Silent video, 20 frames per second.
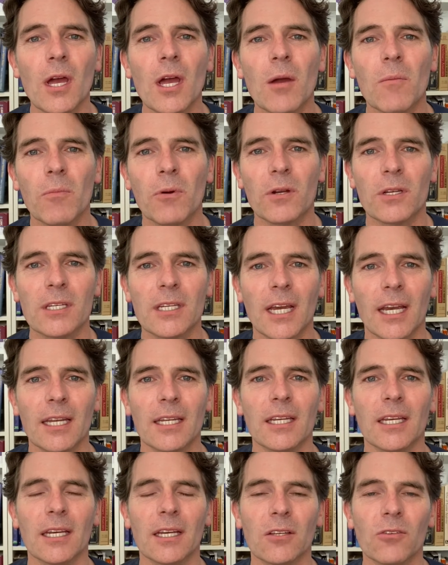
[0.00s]

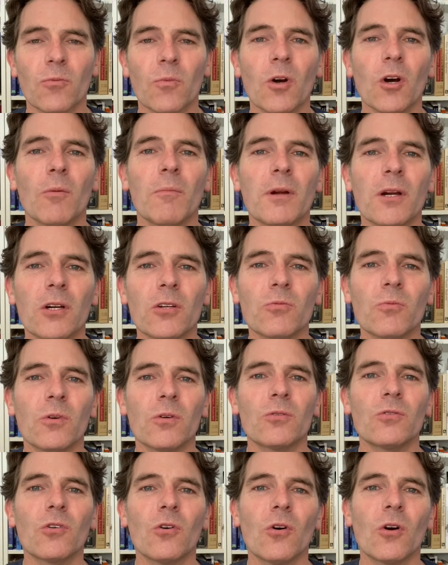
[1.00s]
protecting as well, because
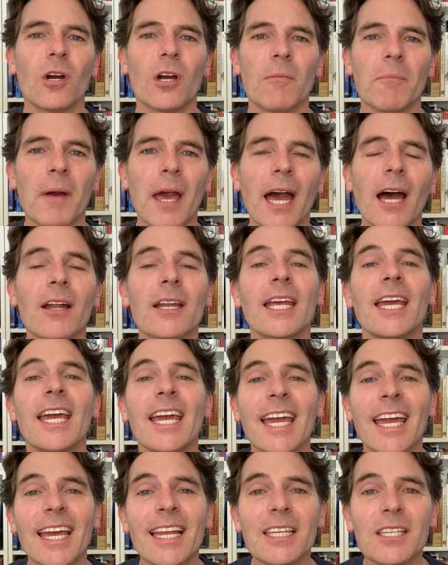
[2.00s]
we'll talk about
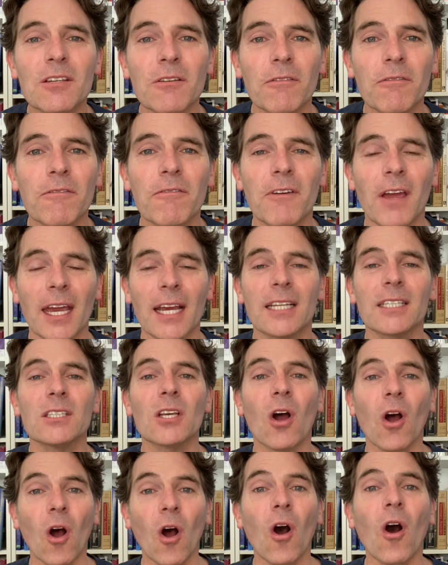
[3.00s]
its effects
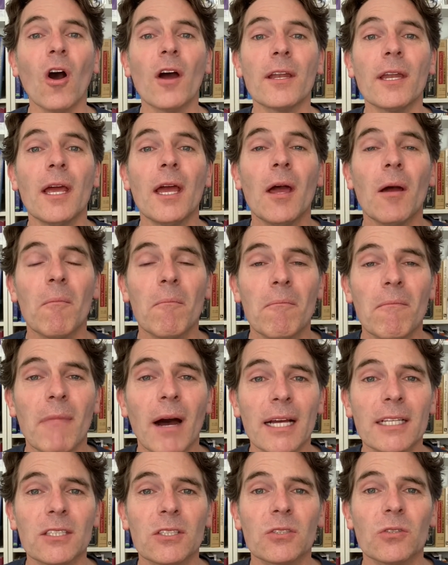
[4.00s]
on
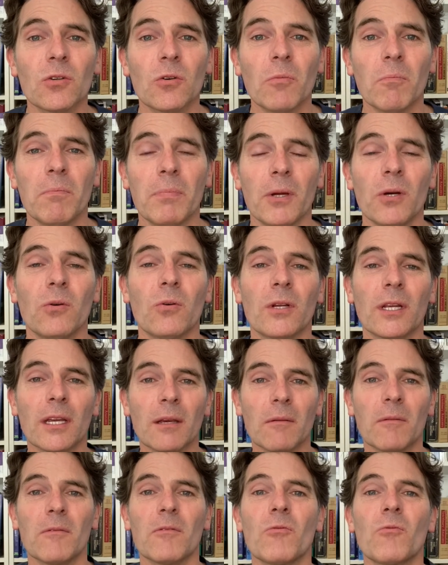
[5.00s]
muscle
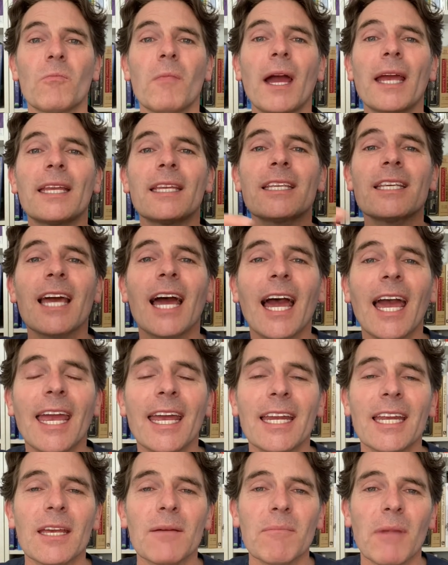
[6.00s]
building,
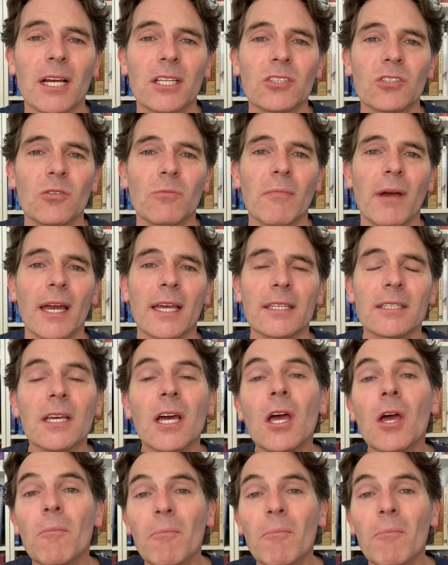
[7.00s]
maintaining muscle mass,